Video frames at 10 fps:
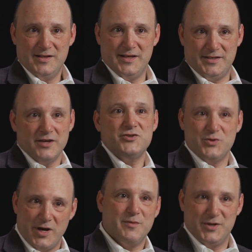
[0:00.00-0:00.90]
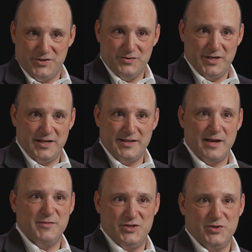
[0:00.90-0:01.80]
that tells you how much you did, and
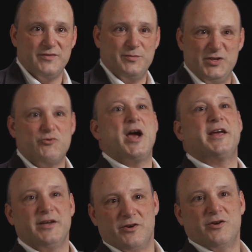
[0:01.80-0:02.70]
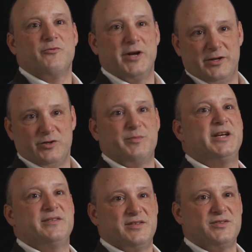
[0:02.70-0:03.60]
that means you have to be tracking it on a regular
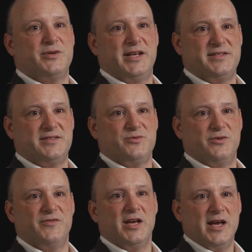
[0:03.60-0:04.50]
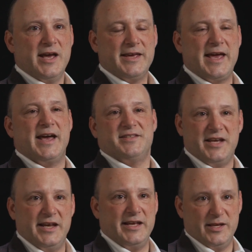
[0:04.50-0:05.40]
basis. So it has this sort of
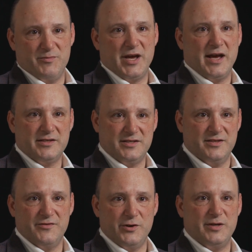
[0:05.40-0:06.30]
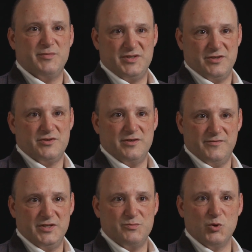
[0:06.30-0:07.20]
cascading impact as the very imposition
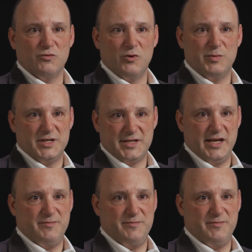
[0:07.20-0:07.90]
of these more robust